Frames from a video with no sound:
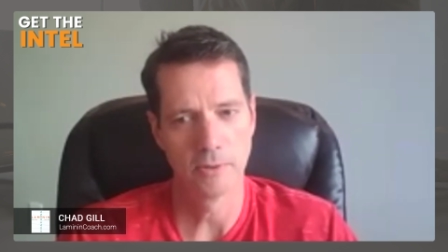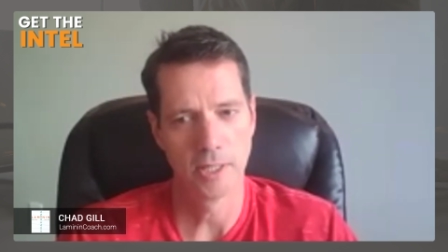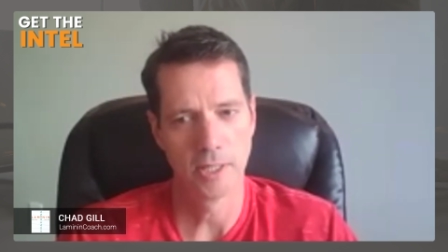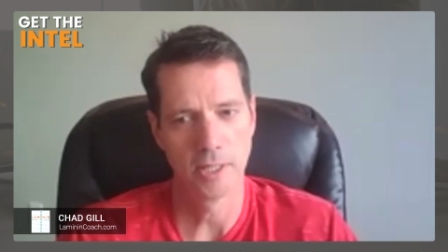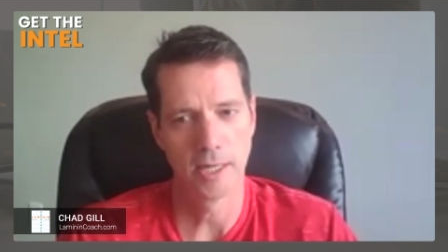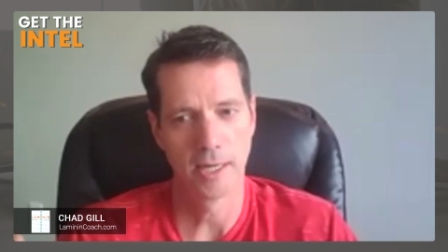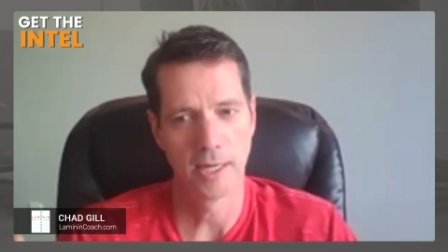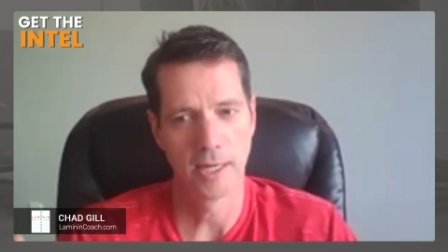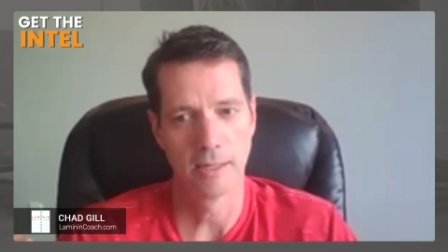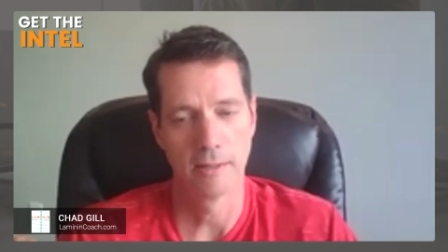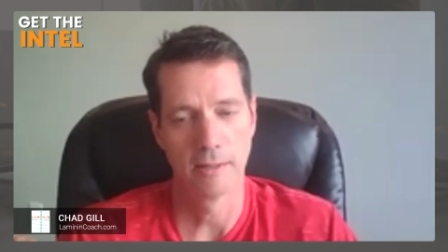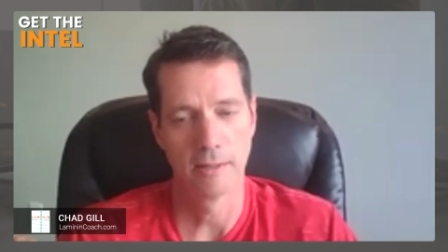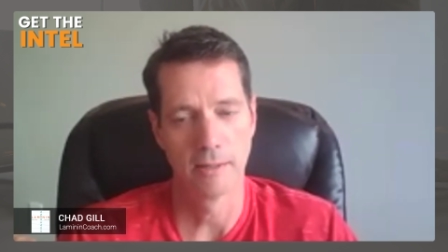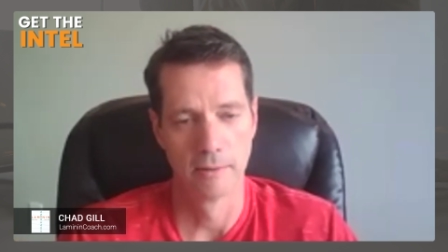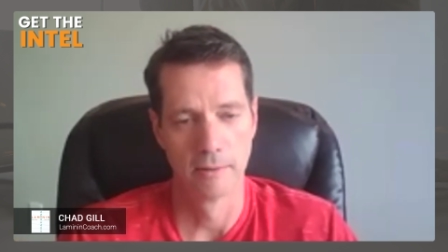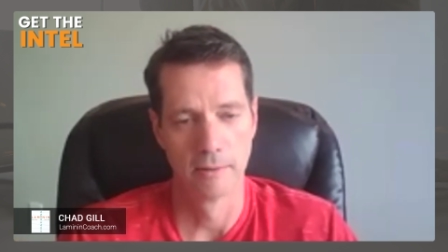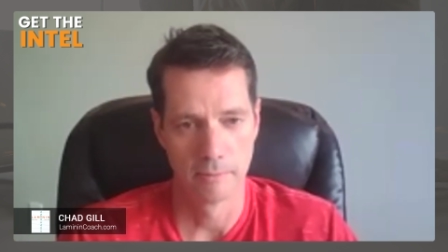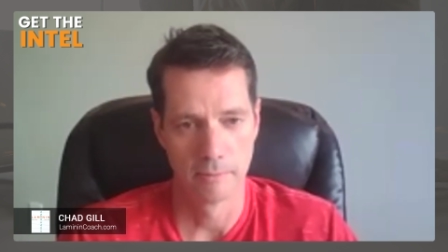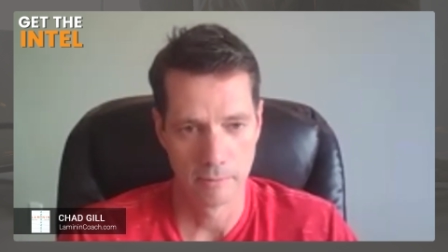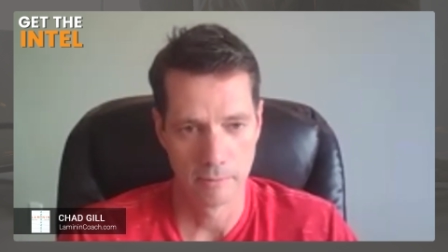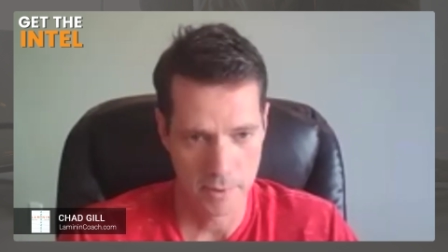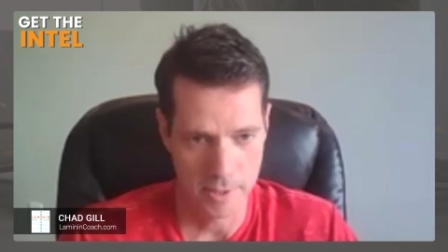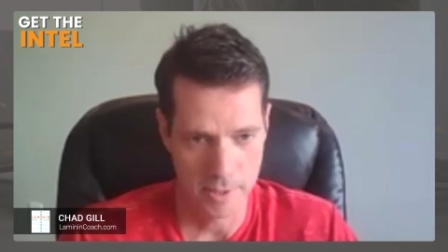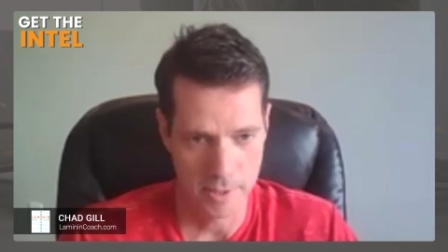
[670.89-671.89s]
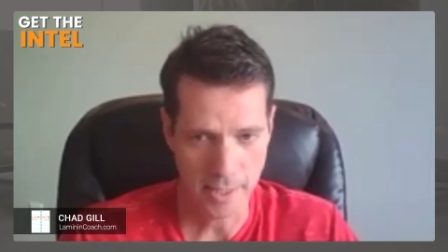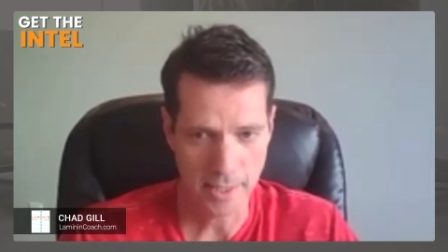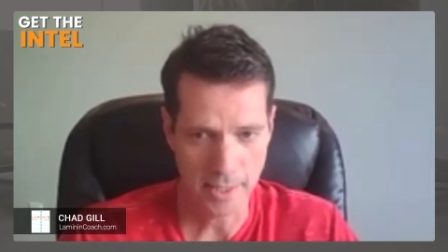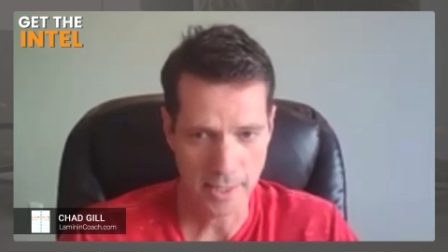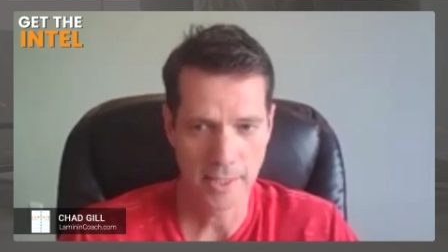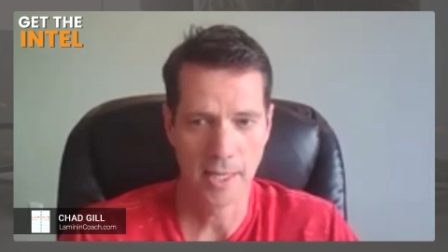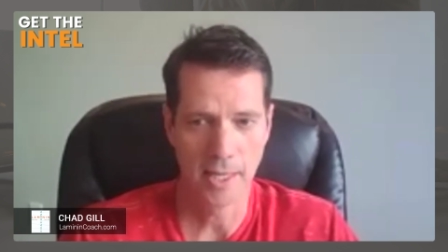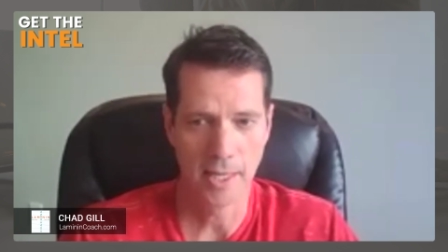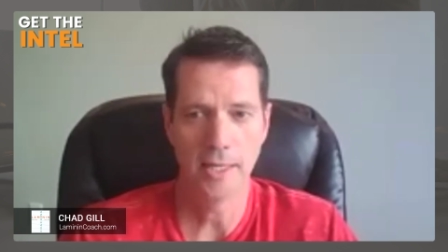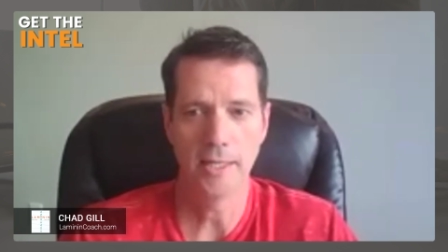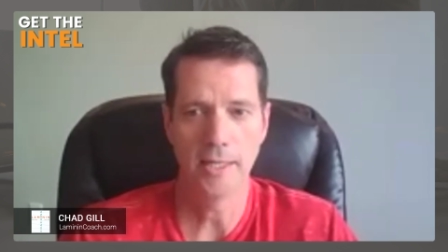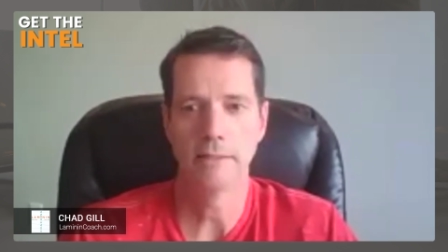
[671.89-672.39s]
then I
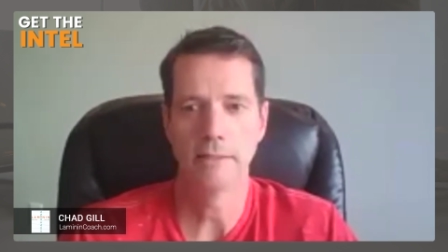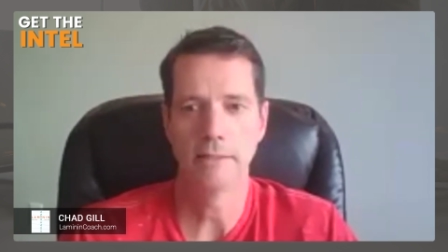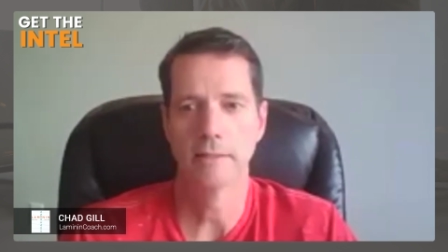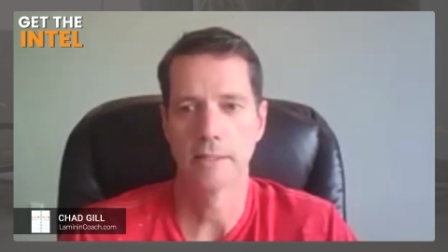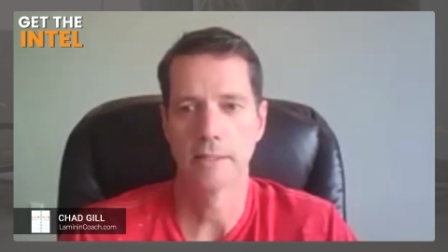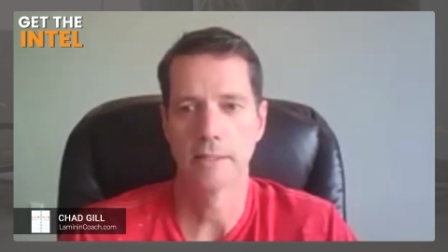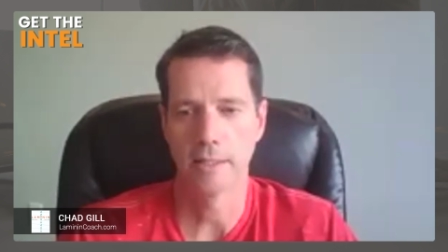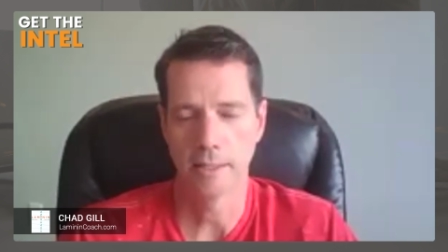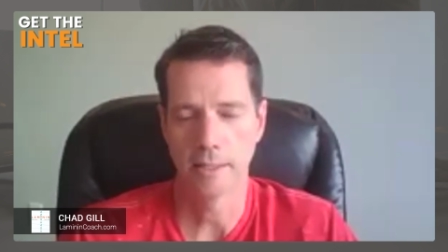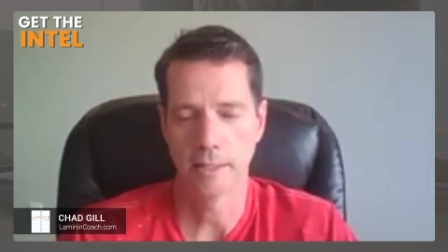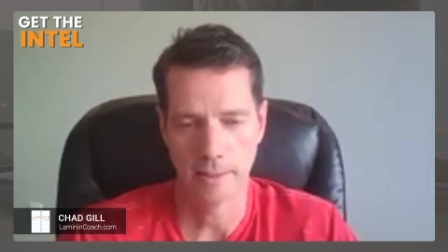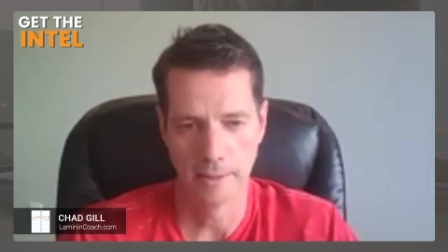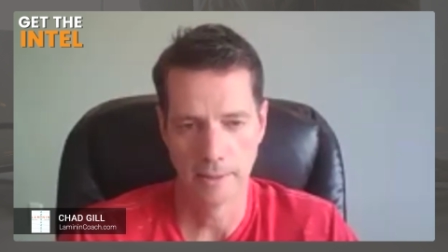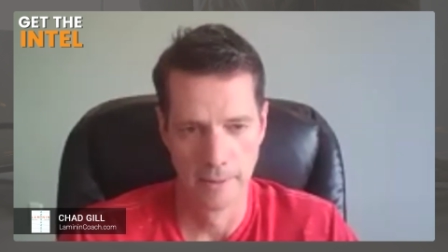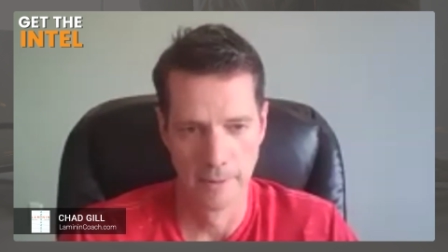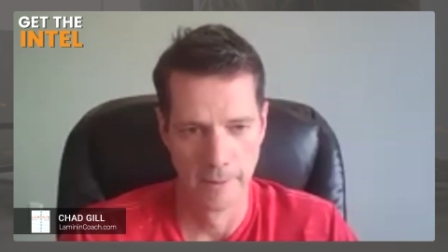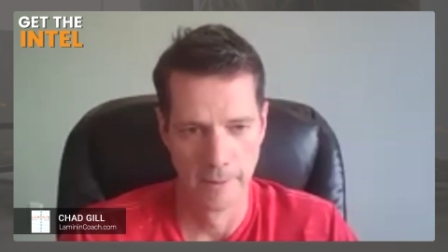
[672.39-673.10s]
delegate and I,